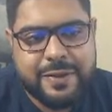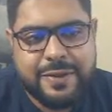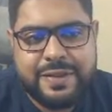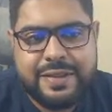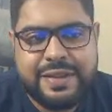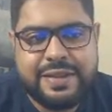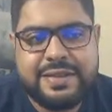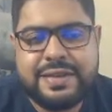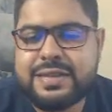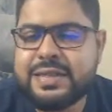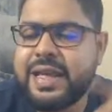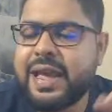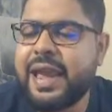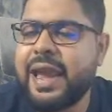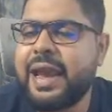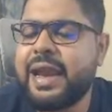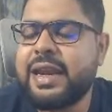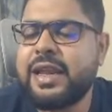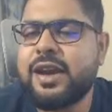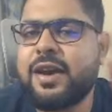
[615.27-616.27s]
This is the
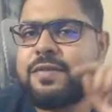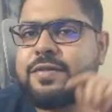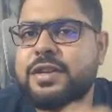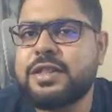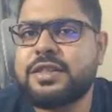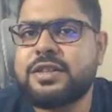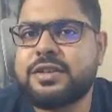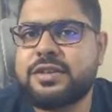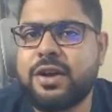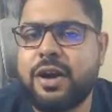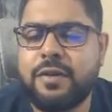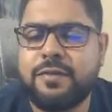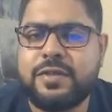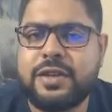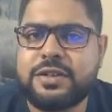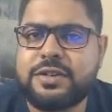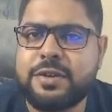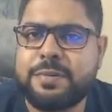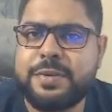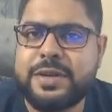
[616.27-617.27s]
area of the
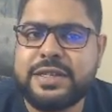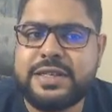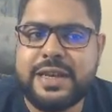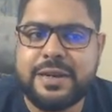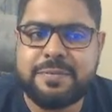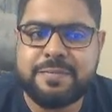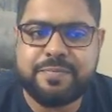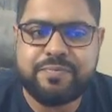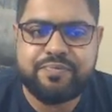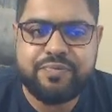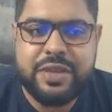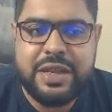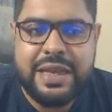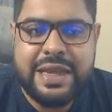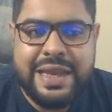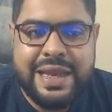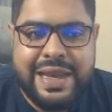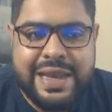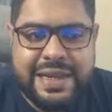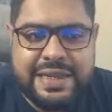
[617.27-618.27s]
trapezium
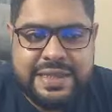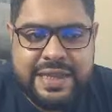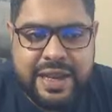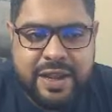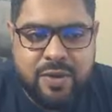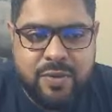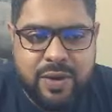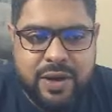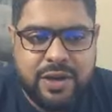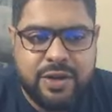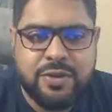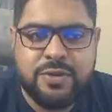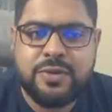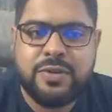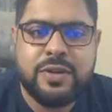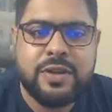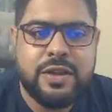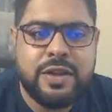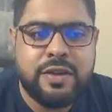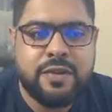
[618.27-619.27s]
is equal to
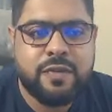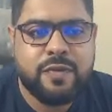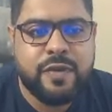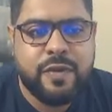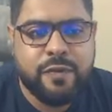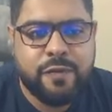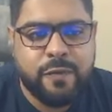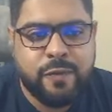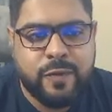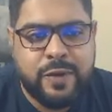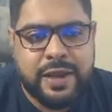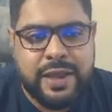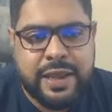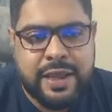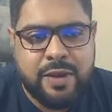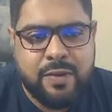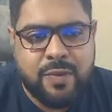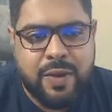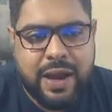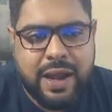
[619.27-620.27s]

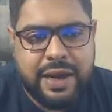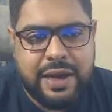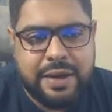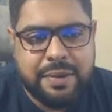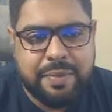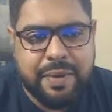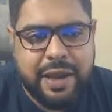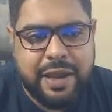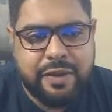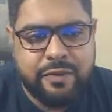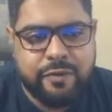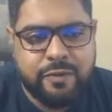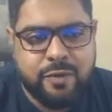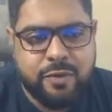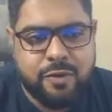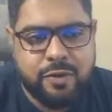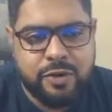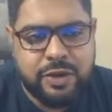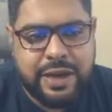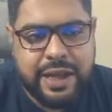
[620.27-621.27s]
51 by
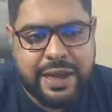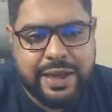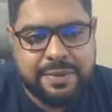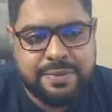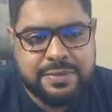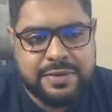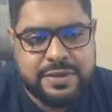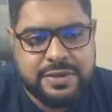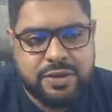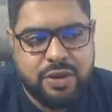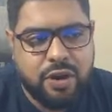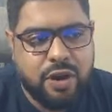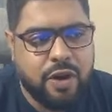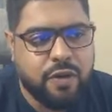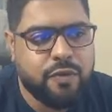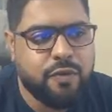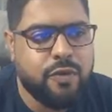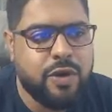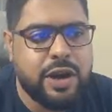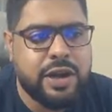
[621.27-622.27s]
4 times of
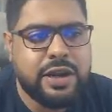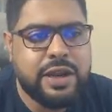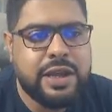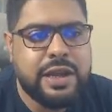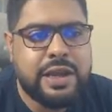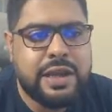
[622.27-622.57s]
what?